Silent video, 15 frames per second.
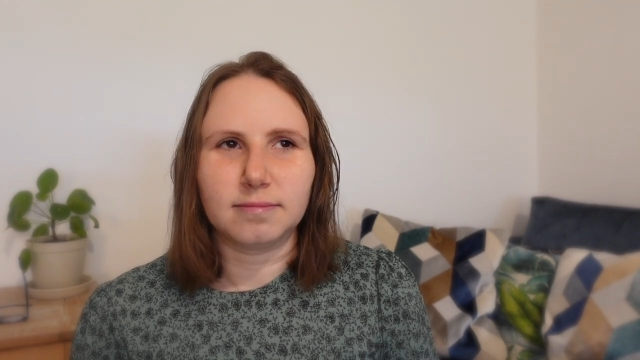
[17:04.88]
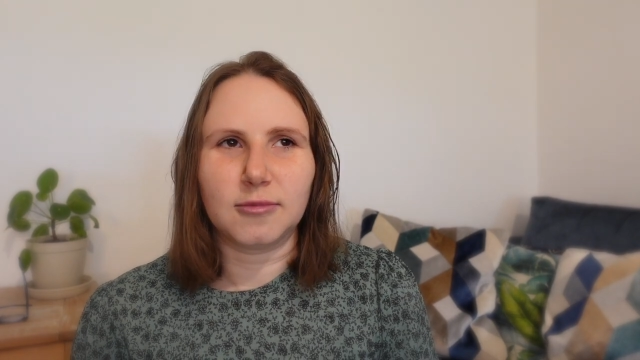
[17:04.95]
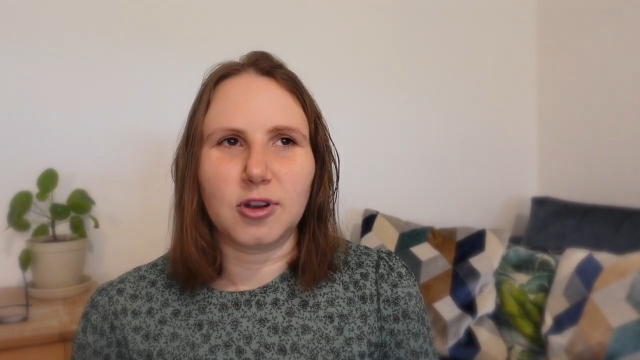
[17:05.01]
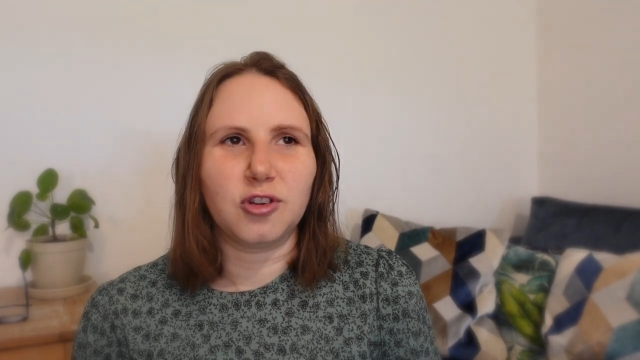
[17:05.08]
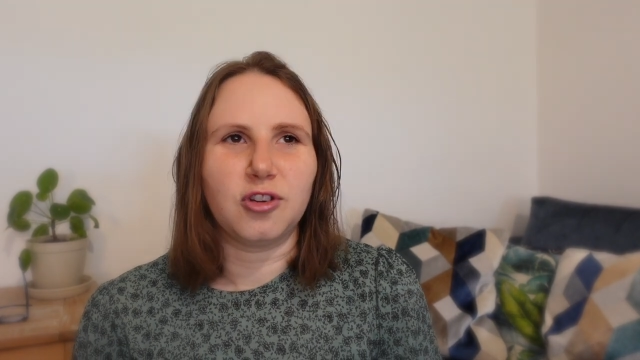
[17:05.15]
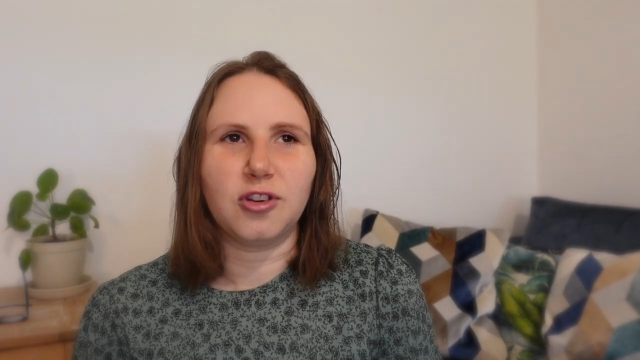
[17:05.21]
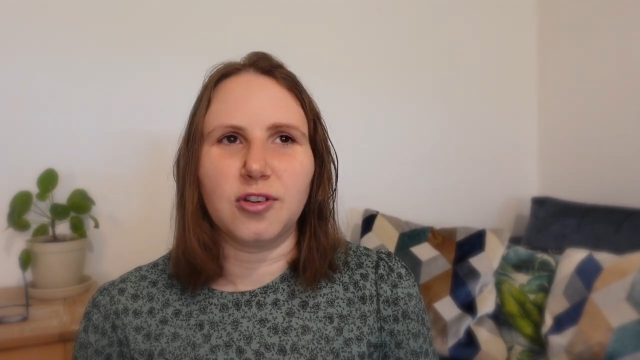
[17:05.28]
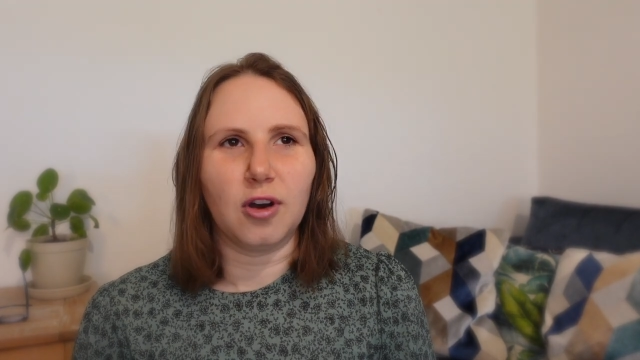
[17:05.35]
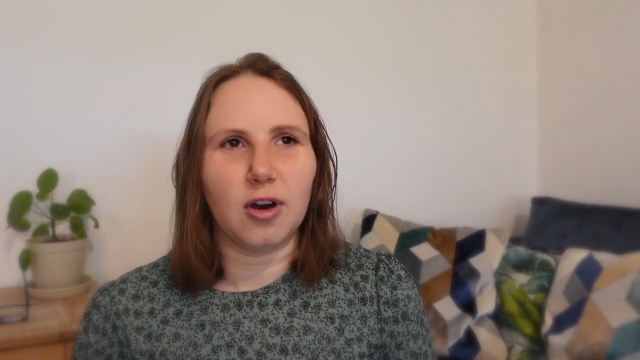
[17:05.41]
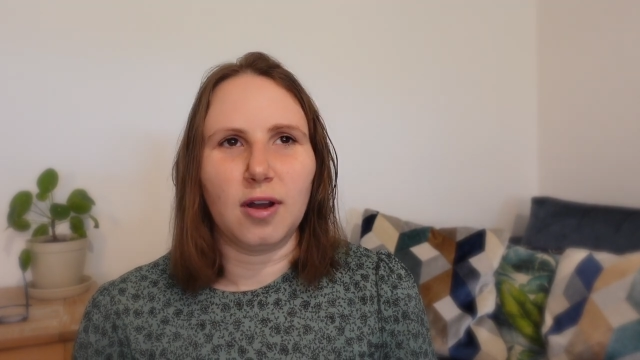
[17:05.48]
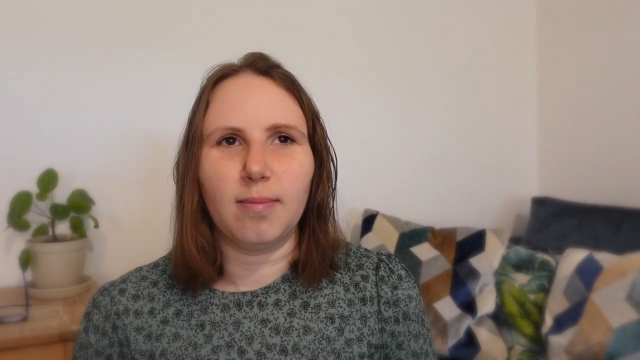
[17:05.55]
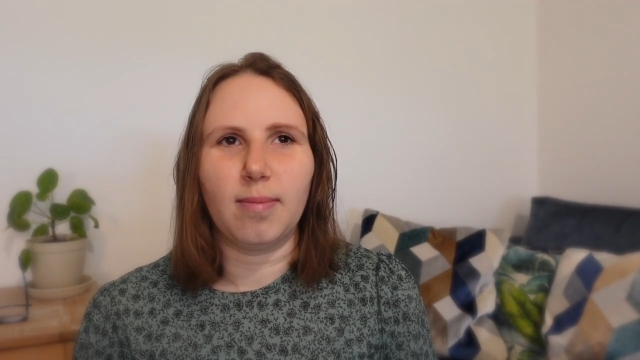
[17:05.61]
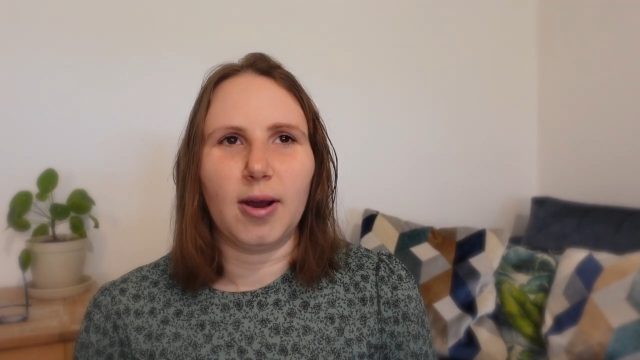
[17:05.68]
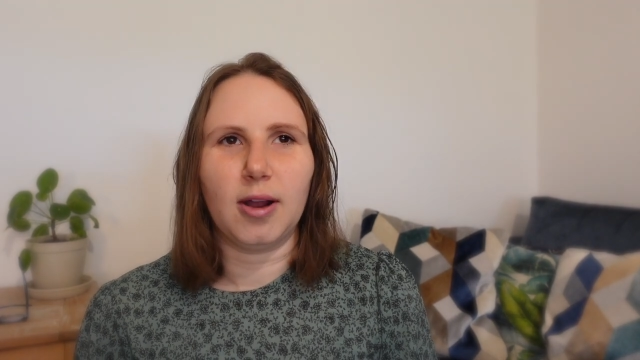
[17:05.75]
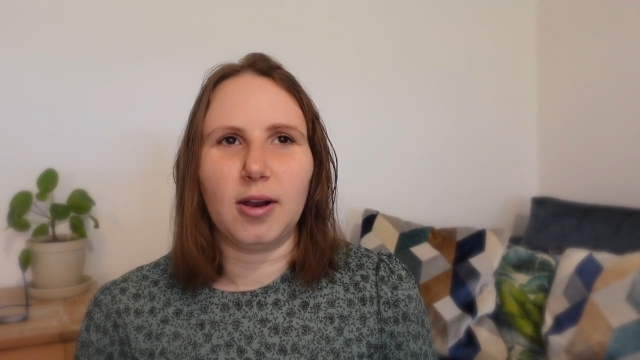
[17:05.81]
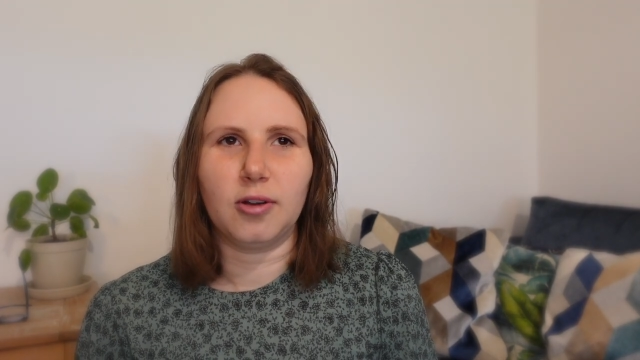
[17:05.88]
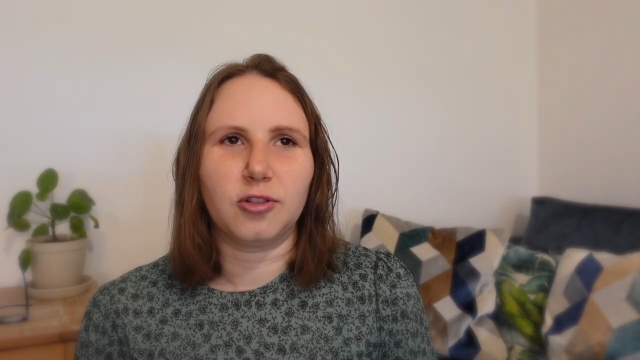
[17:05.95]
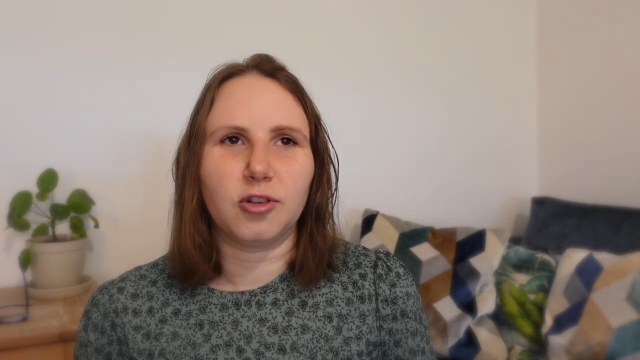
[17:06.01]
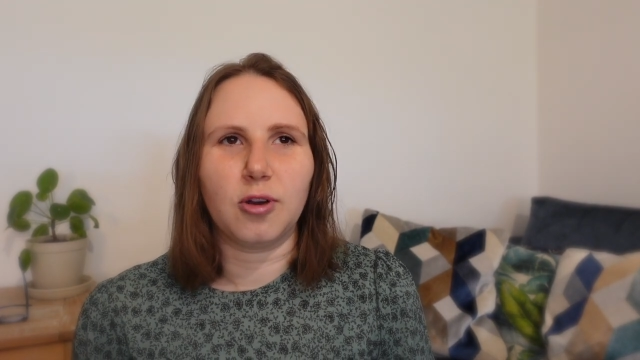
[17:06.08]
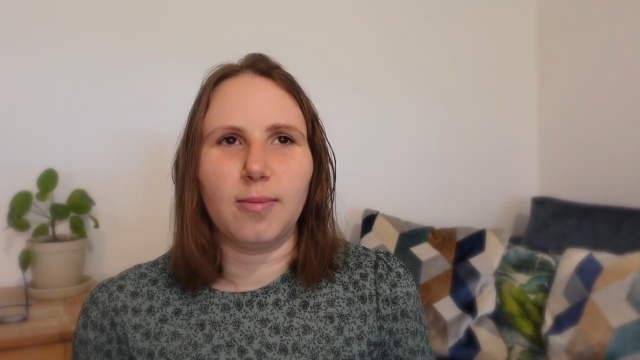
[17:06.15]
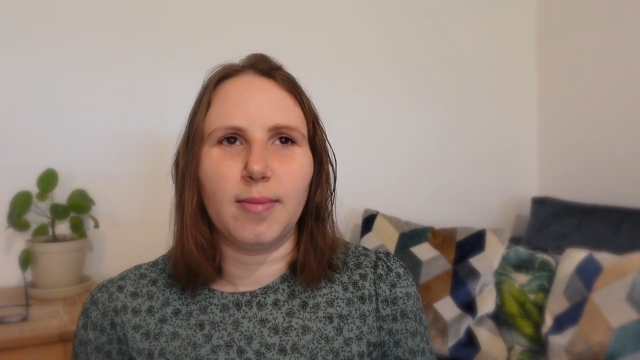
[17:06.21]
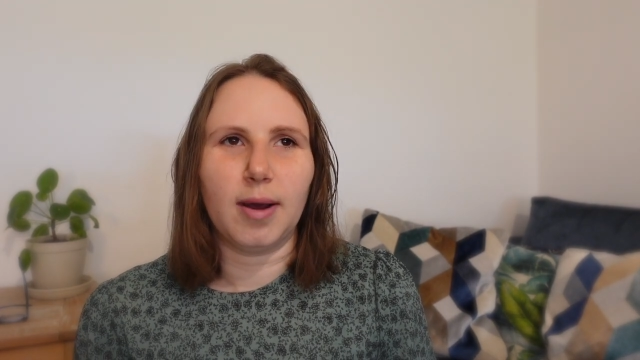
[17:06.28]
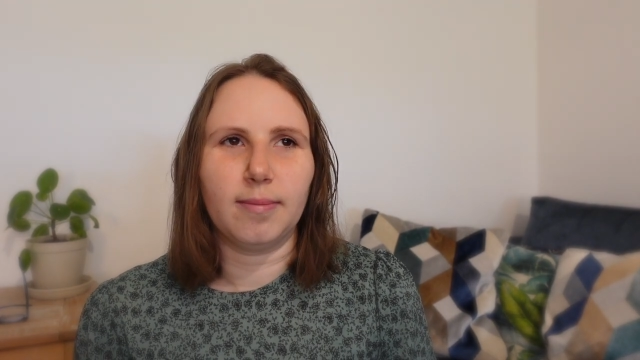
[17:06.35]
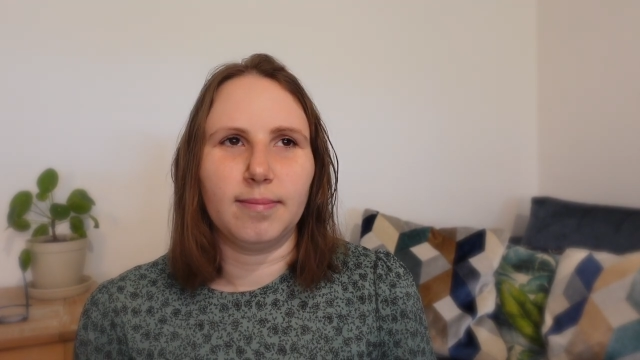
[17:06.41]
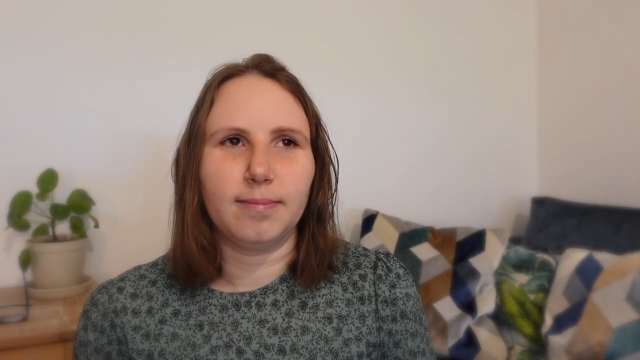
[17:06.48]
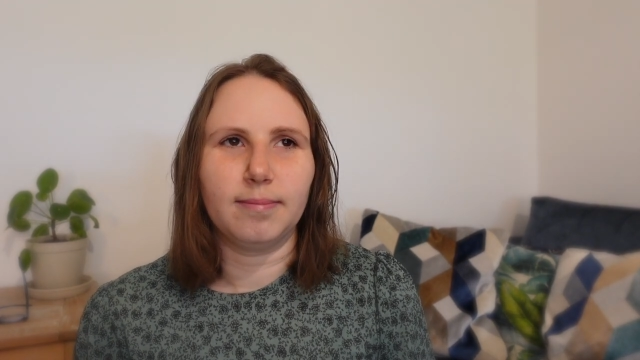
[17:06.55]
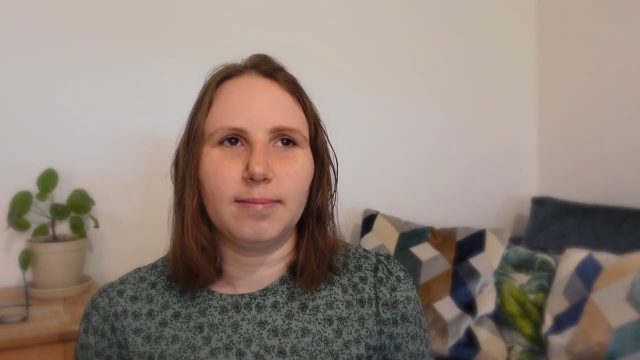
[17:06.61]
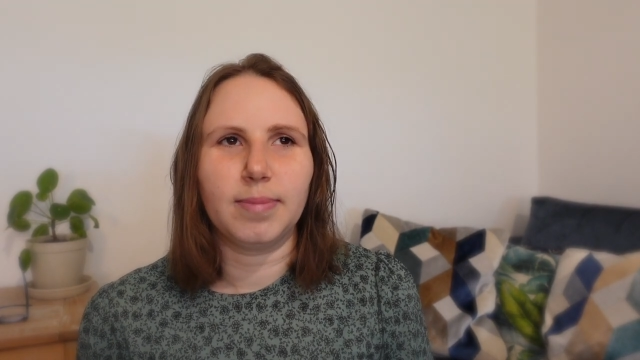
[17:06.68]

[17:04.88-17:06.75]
because she's not her biological mum,